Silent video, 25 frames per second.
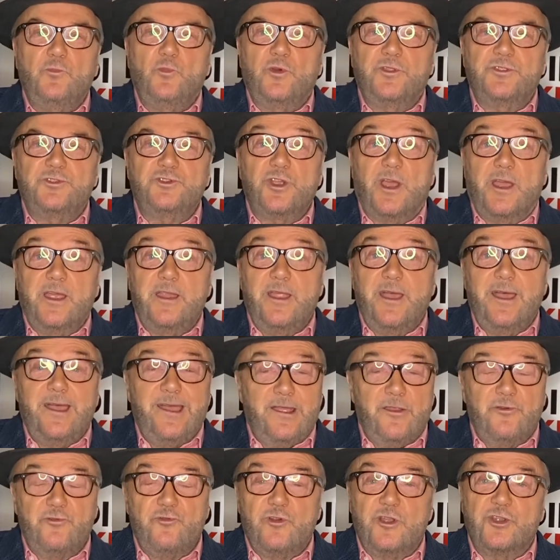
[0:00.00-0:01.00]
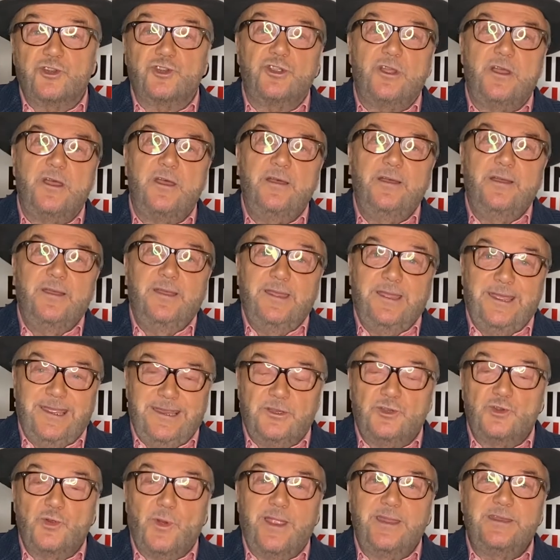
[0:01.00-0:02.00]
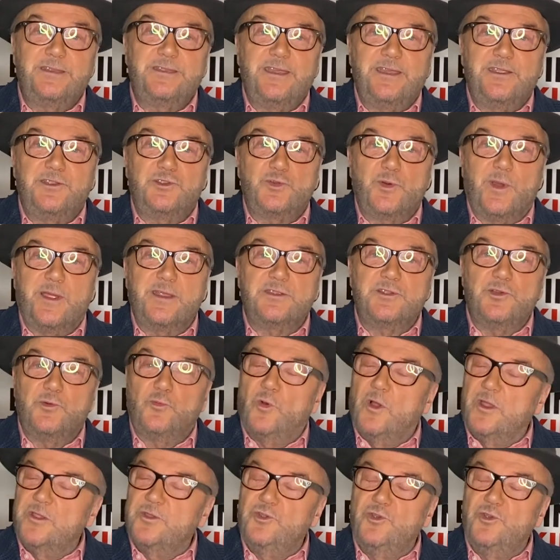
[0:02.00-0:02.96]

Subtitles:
with China and Russia in 2021?